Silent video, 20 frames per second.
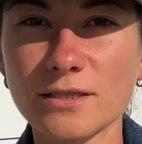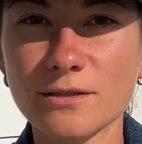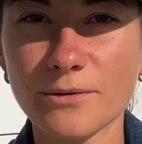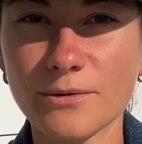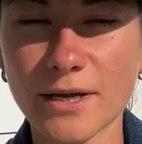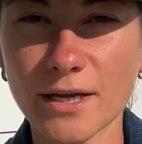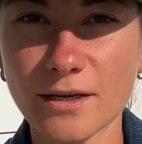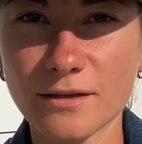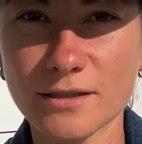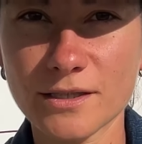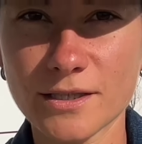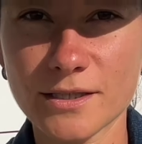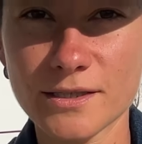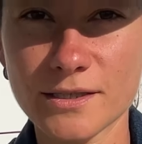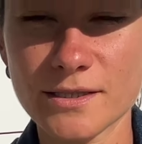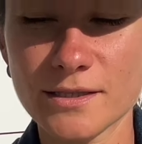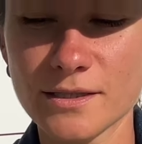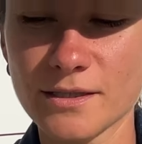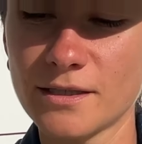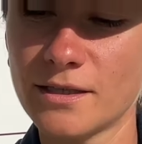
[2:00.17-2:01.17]

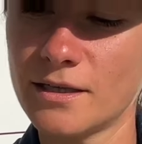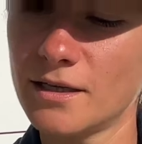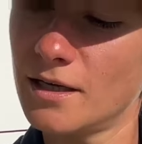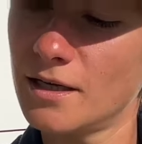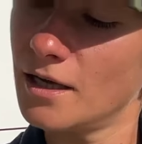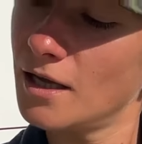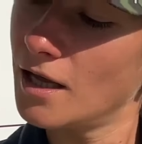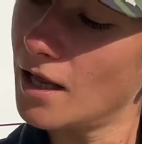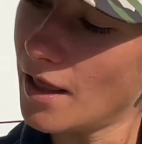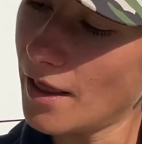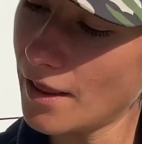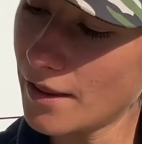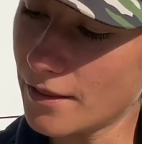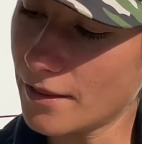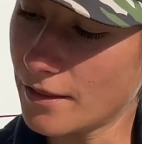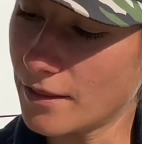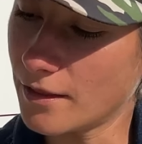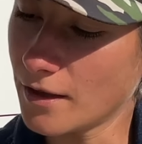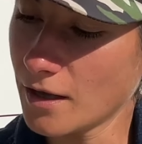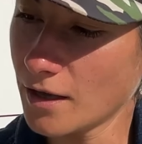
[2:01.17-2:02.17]
creators
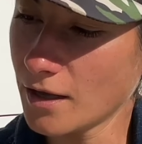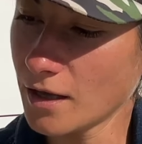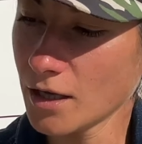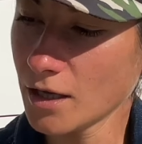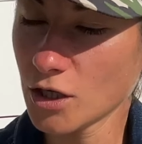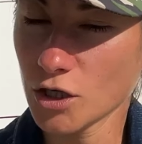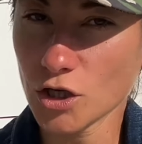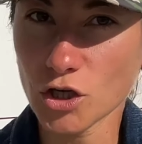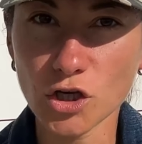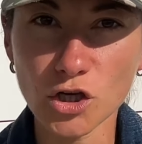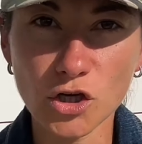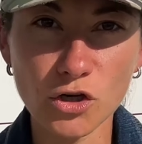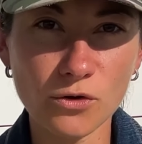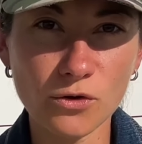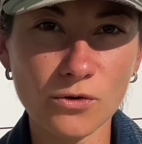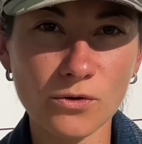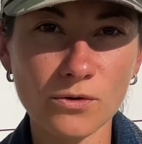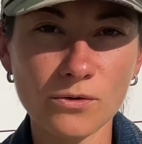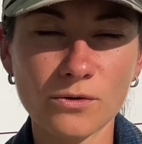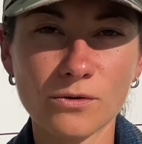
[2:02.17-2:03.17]
the
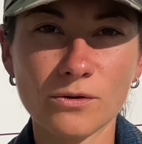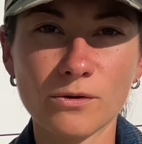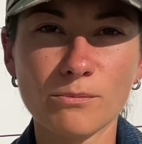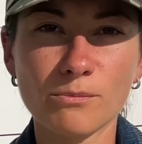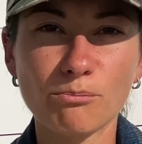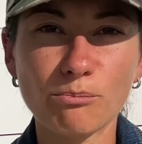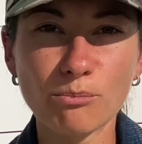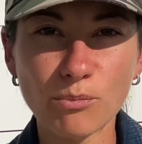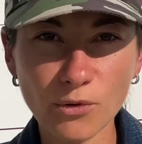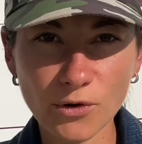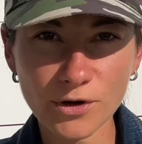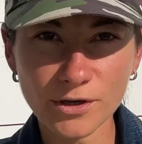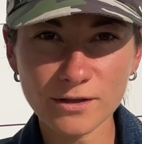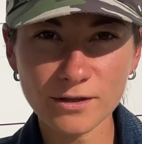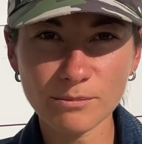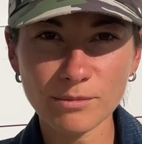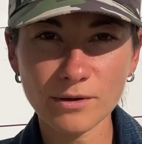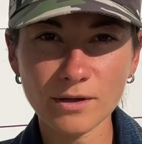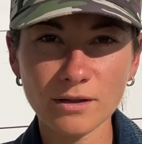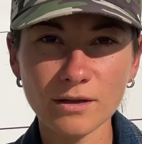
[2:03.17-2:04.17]
new
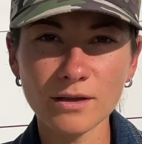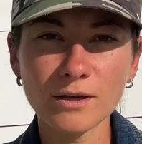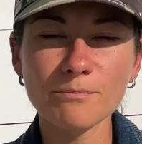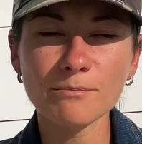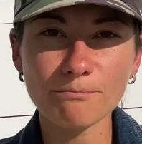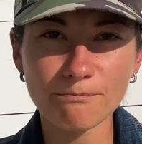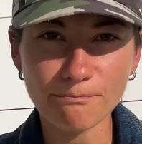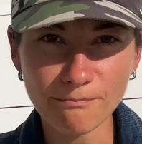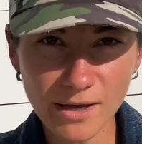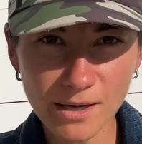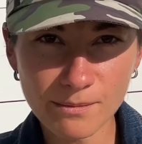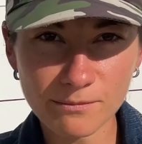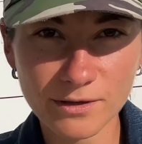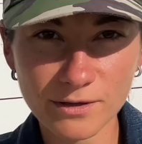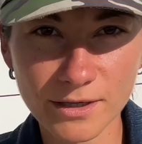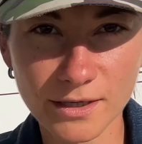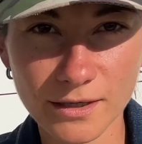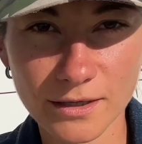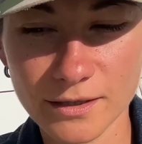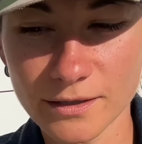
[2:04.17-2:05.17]
portable
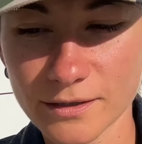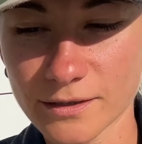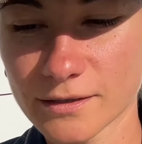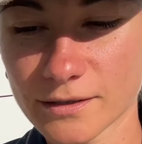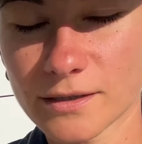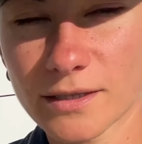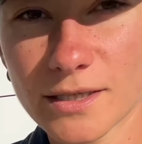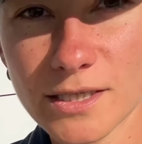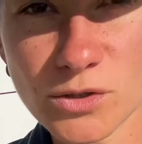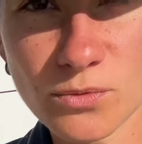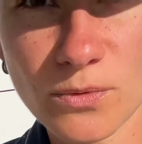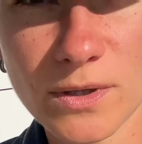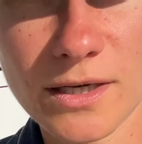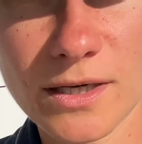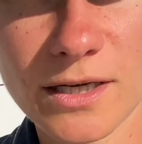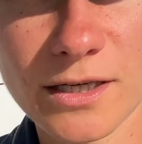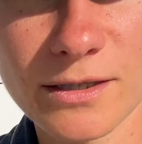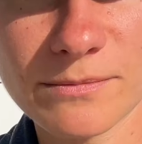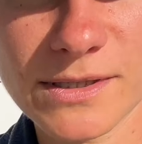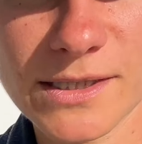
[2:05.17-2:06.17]
memory. This one
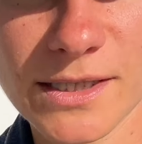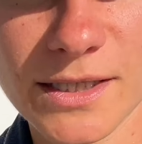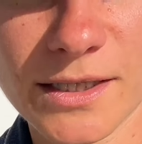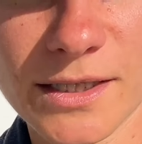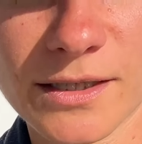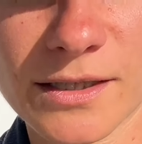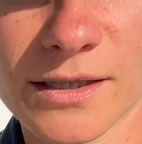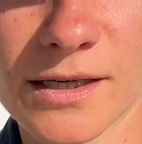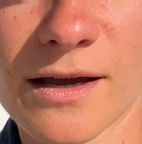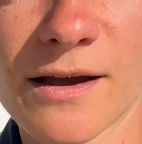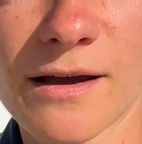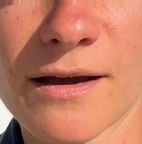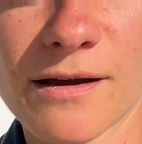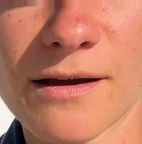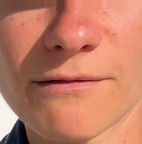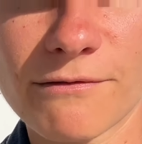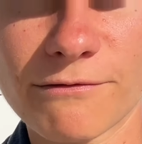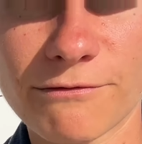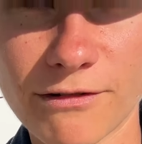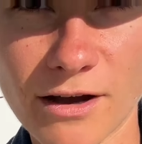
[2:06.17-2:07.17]
comes in
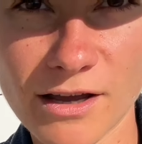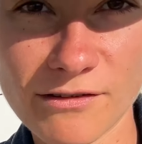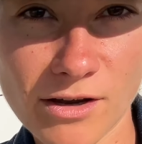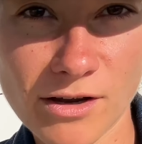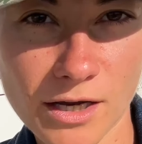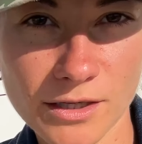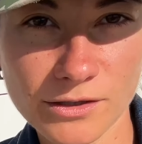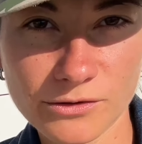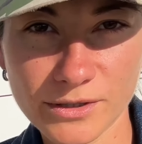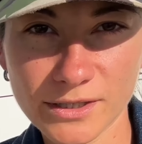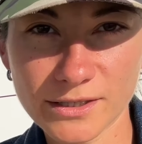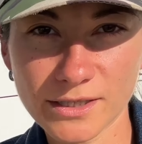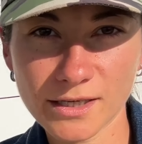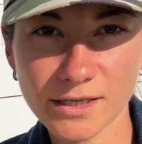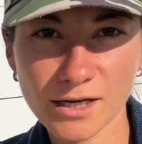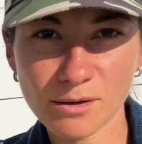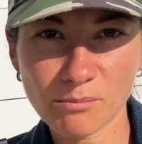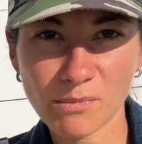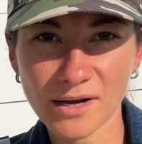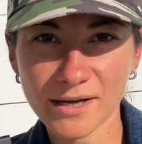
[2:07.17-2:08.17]
500
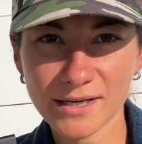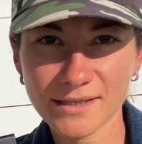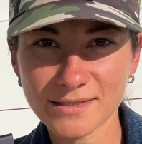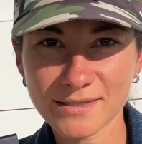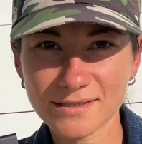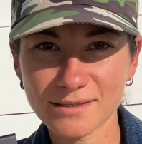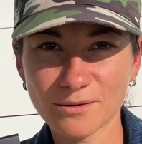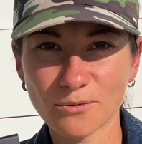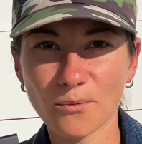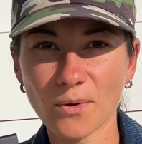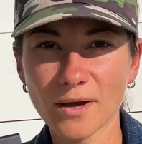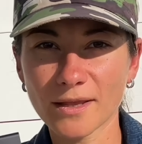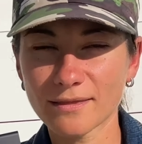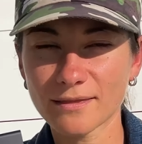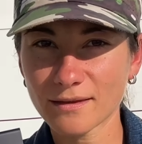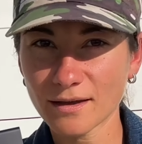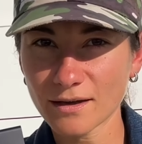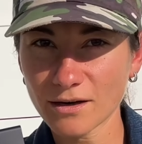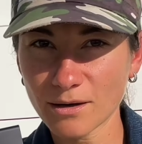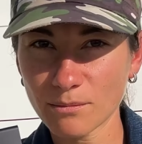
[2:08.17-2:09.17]
gigabytes, 1
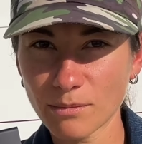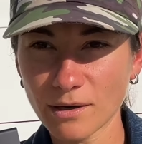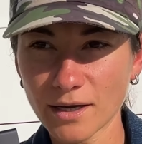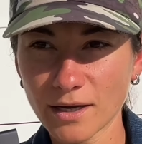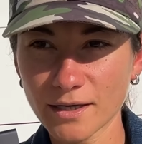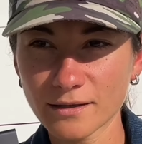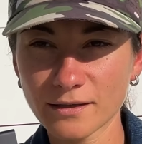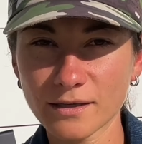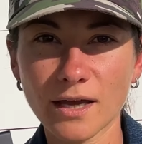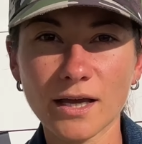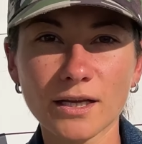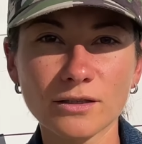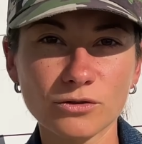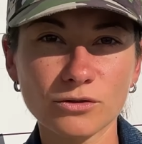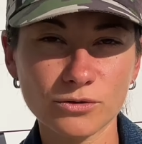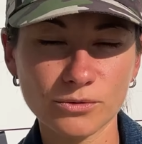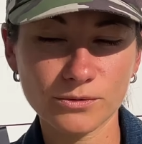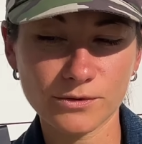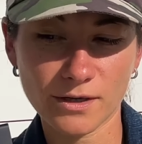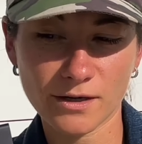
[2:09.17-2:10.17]
terabyte and
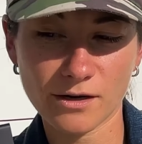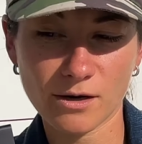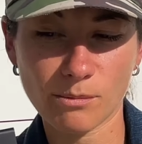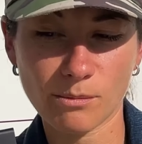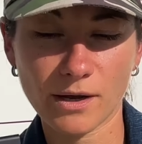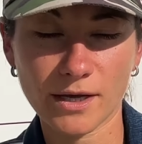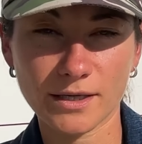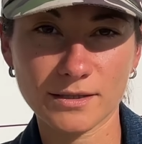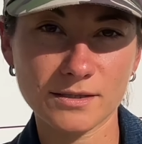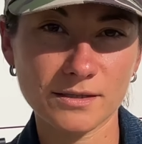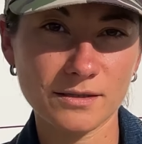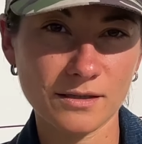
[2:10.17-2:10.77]
2 terabytes.